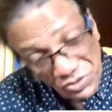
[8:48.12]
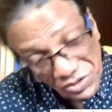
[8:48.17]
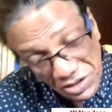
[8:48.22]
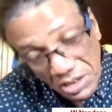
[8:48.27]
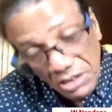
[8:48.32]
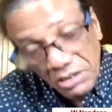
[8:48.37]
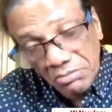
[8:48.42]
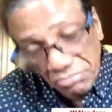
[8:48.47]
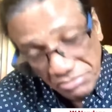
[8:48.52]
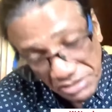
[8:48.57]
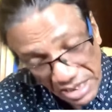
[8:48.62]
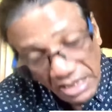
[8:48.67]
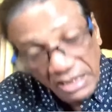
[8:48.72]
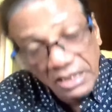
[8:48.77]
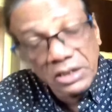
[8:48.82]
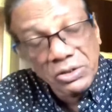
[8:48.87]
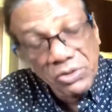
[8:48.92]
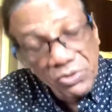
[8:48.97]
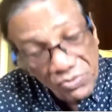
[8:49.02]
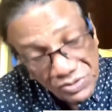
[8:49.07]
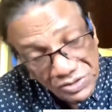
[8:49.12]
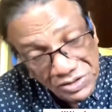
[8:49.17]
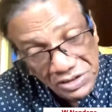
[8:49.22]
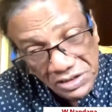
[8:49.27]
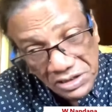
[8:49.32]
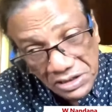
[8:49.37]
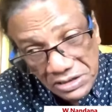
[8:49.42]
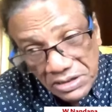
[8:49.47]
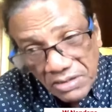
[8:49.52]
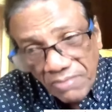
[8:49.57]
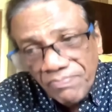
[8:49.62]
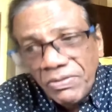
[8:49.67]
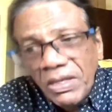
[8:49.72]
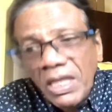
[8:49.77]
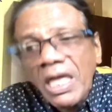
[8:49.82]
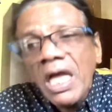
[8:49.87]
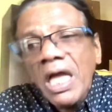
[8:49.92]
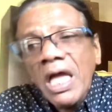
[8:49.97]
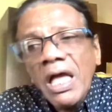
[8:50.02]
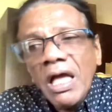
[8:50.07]
you know, Sri Lankan universities.
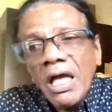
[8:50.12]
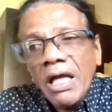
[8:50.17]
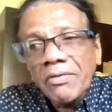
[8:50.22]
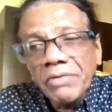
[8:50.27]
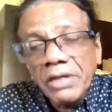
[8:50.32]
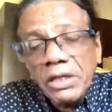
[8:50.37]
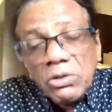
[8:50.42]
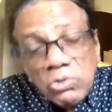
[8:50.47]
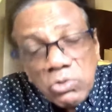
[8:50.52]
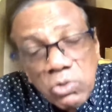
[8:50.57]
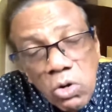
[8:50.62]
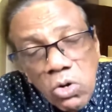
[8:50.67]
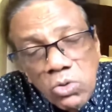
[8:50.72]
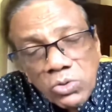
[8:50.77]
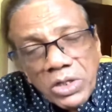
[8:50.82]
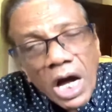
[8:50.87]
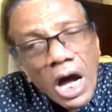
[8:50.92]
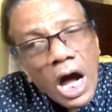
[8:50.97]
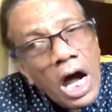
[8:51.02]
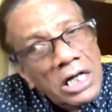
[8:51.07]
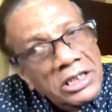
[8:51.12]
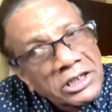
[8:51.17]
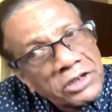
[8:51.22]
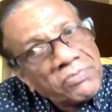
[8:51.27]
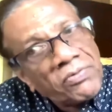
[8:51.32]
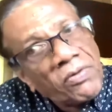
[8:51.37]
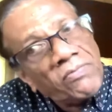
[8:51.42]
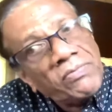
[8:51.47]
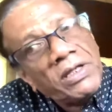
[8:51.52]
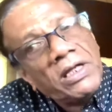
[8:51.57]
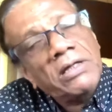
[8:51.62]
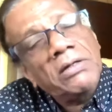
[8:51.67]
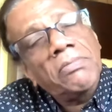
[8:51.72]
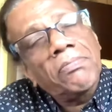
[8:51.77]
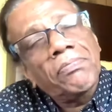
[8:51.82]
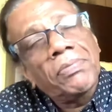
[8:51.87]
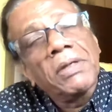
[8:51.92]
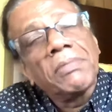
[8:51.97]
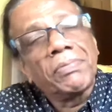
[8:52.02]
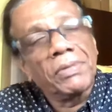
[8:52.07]
They know the hardship of the
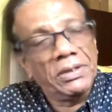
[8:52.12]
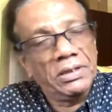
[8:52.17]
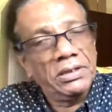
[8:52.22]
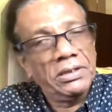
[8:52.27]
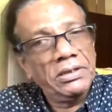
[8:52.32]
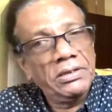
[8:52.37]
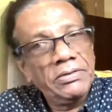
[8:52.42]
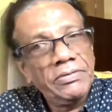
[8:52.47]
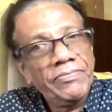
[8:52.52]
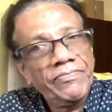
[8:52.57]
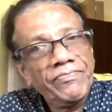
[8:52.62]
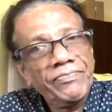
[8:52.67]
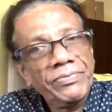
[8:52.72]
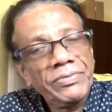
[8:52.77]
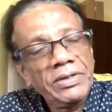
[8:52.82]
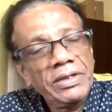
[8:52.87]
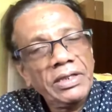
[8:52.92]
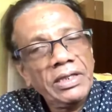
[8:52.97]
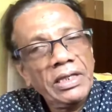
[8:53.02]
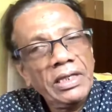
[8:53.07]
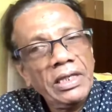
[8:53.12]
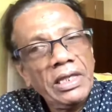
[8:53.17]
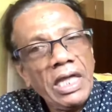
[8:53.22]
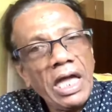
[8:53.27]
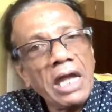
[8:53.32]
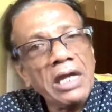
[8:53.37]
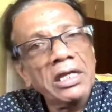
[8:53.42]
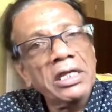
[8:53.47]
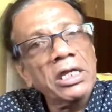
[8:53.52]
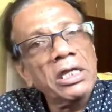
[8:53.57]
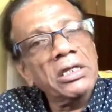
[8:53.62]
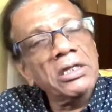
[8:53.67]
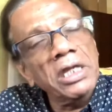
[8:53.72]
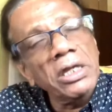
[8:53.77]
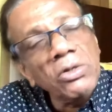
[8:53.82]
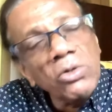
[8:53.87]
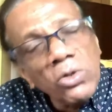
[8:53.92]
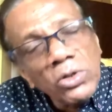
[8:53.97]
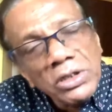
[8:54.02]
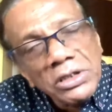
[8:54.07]
people, and they,
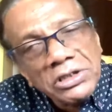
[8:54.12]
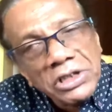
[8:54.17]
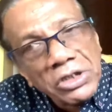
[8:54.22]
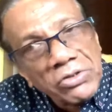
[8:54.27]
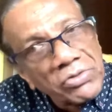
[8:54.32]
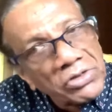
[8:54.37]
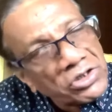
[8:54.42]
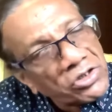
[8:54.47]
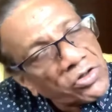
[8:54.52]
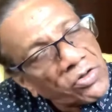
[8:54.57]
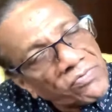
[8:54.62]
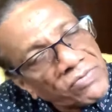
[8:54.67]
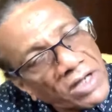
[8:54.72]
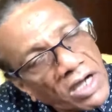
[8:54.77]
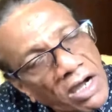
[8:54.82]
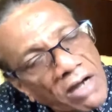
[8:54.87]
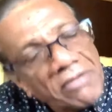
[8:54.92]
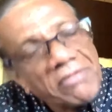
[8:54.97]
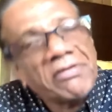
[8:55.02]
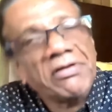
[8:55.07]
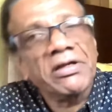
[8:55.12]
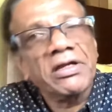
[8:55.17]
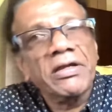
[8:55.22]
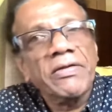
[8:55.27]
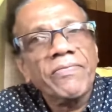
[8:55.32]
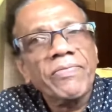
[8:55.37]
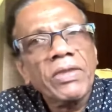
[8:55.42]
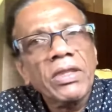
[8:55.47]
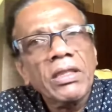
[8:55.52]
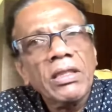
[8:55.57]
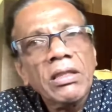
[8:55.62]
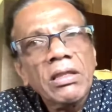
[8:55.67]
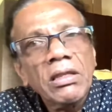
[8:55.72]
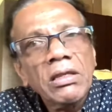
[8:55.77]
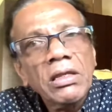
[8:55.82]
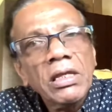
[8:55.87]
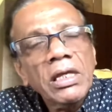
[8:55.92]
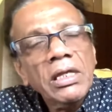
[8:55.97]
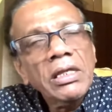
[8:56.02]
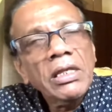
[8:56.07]
they know the situation of the country.
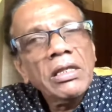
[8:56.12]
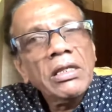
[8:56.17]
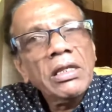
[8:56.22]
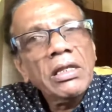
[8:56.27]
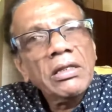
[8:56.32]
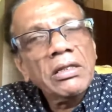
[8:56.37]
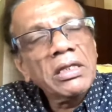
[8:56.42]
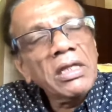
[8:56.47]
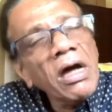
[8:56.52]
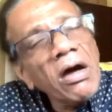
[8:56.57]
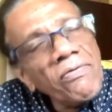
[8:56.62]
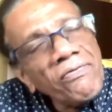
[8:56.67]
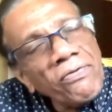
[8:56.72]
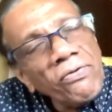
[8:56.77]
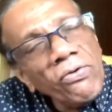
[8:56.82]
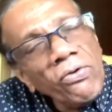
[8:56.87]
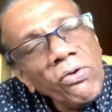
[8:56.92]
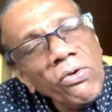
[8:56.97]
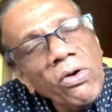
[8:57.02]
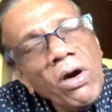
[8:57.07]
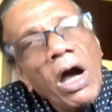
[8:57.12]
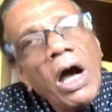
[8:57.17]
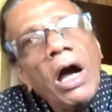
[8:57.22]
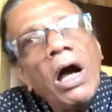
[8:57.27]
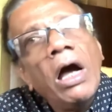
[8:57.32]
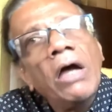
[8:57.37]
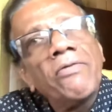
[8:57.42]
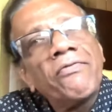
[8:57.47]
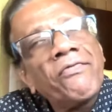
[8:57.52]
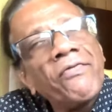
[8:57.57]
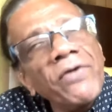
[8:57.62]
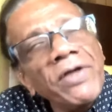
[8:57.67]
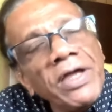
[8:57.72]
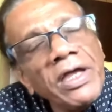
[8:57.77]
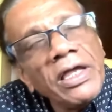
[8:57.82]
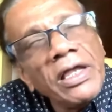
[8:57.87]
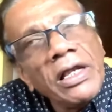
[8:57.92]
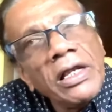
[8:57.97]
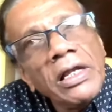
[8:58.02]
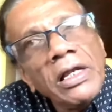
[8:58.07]
Therefore, I
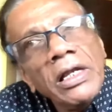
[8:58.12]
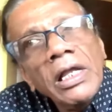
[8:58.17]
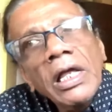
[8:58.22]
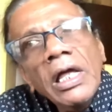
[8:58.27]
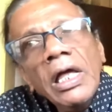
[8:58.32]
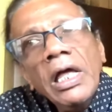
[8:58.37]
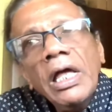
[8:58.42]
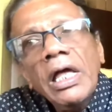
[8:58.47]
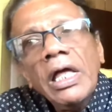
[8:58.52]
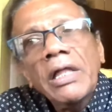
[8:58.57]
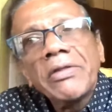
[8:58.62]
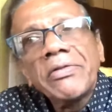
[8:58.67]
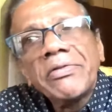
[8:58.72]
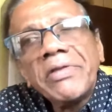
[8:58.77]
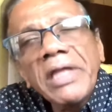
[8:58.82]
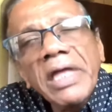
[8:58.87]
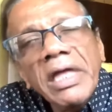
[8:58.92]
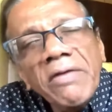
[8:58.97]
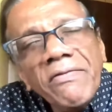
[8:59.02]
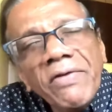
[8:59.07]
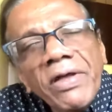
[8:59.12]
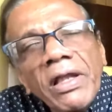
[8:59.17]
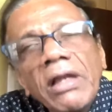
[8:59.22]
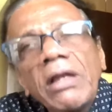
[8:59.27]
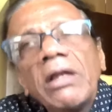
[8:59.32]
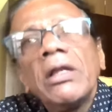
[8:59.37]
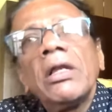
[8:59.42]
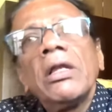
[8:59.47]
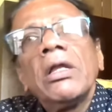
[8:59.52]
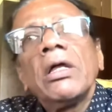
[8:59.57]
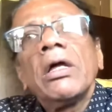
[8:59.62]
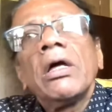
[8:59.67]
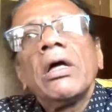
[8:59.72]
feel they will